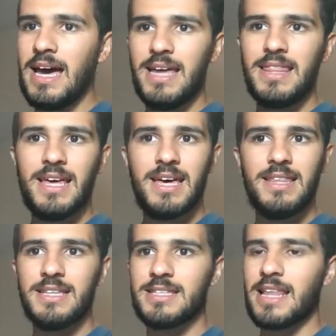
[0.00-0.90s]
and
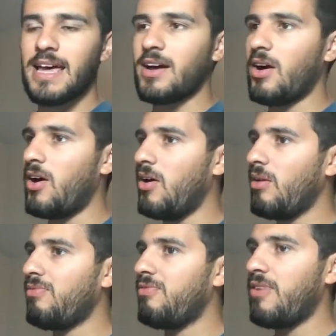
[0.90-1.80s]
then it's like
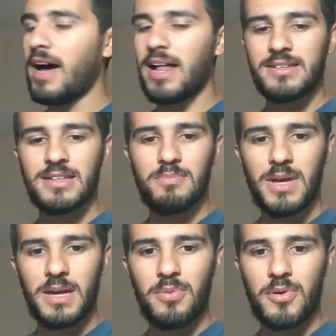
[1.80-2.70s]
all files
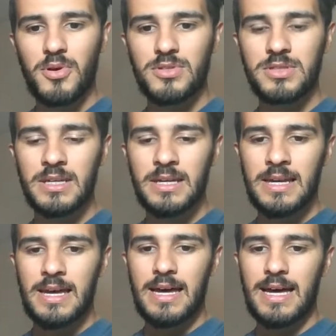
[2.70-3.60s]
and papers.
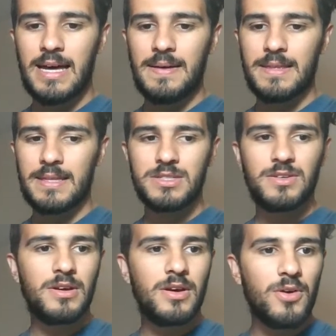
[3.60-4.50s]

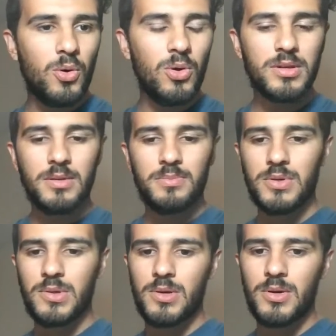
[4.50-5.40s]
There's a old
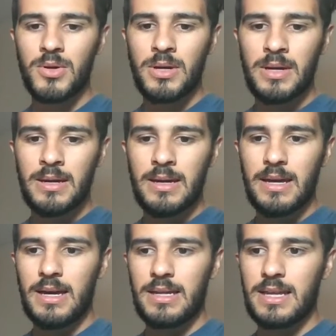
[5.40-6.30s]
computer,
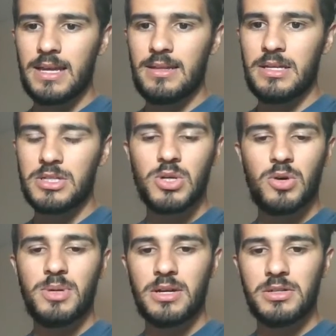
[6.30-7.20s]
and then they
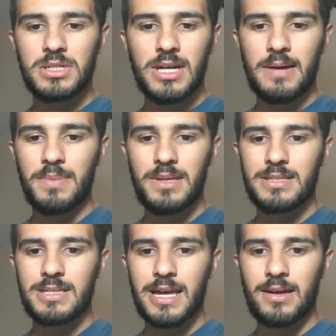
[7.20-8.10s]
show me their shop, and
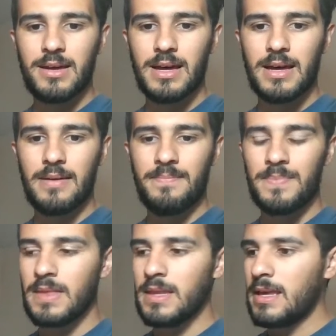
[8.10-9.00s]
it's like
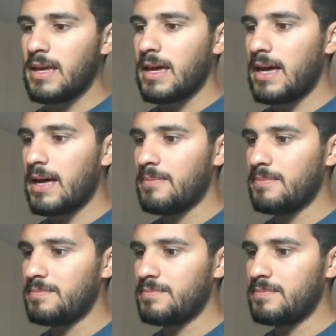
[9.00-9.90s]

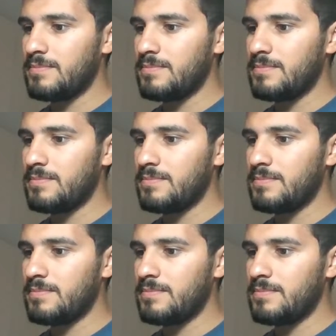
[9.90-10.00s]
um,